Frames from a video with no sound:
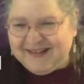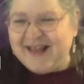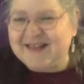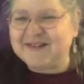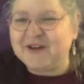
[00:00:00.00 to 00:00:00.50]

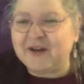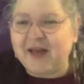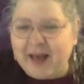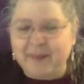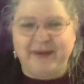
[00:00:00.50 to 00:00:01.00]
Yes, you got
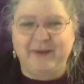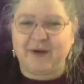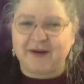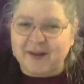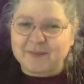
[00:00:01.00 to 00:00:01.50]
a happy
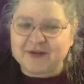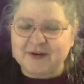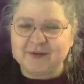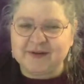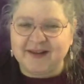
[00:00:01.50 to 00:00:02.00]
one,
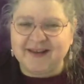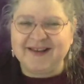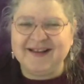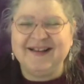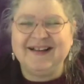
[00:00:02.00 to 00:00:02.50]
absolutely.